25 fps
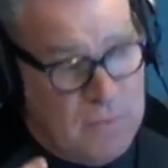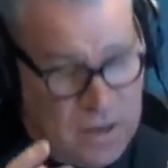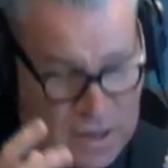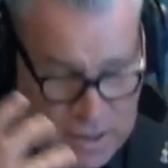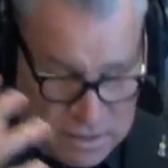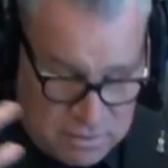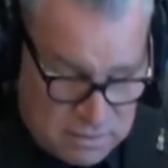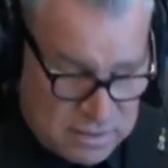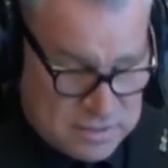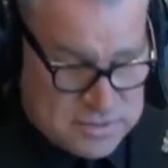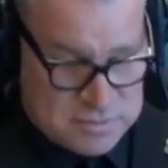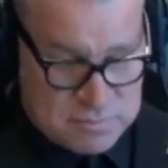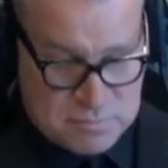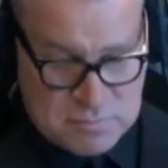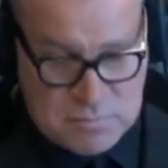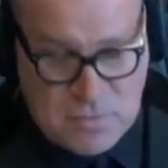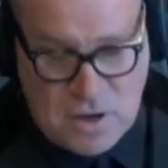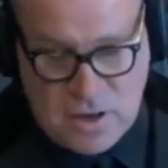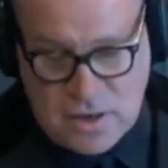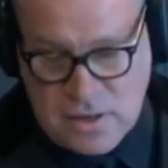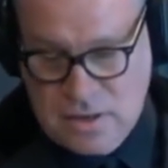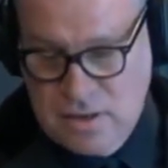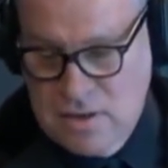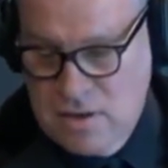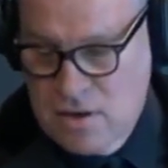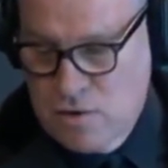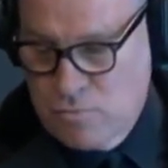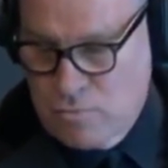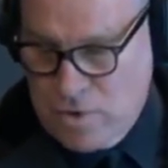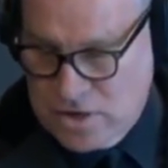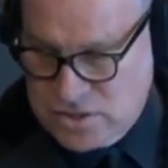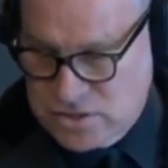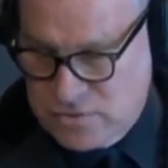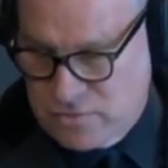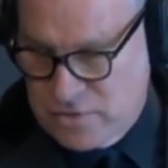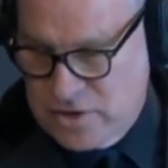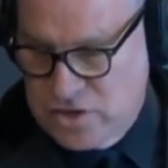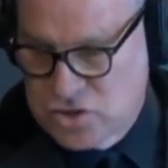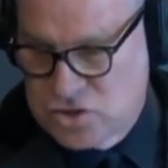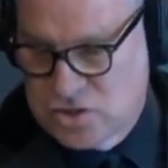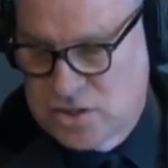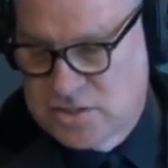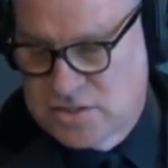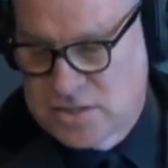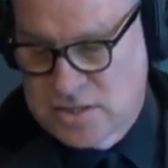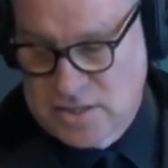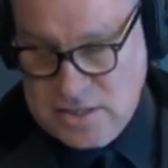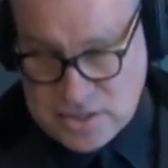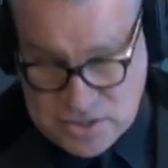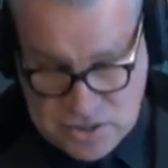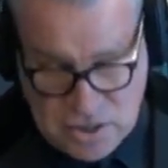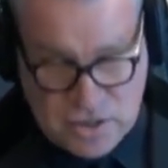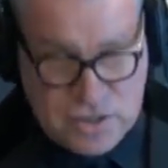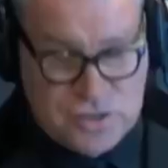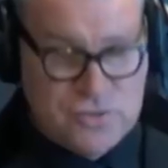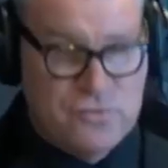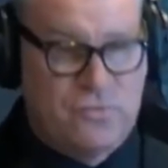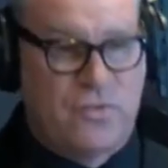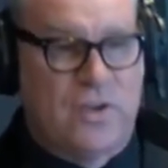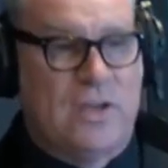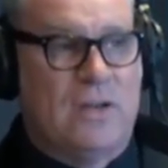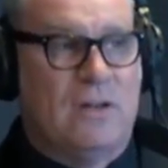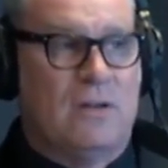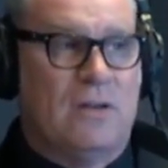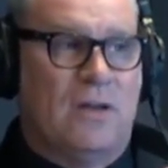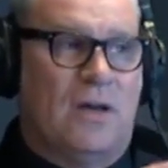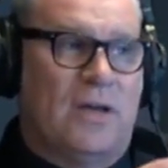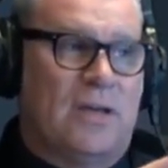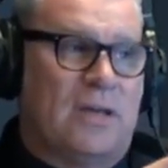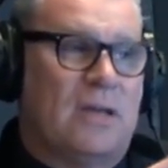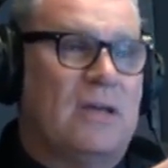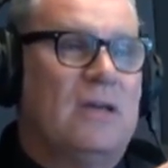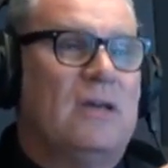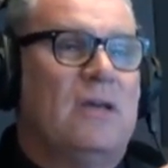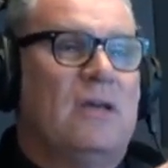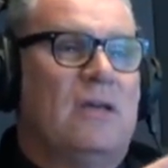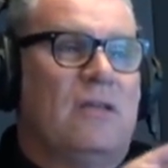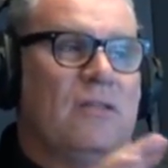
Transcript: My reservation is that it does feel like